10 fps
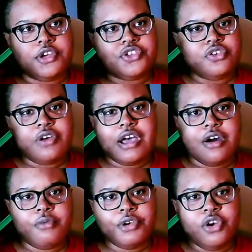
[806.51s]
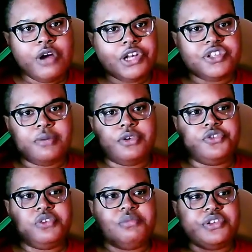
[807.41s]
Because you know how when you watch some
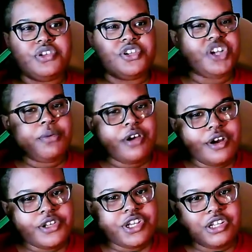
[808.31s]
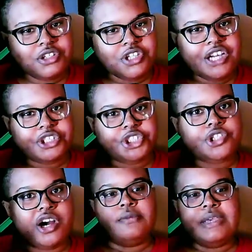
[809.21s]
YouTubers, their jump cuts could look kind of sharp.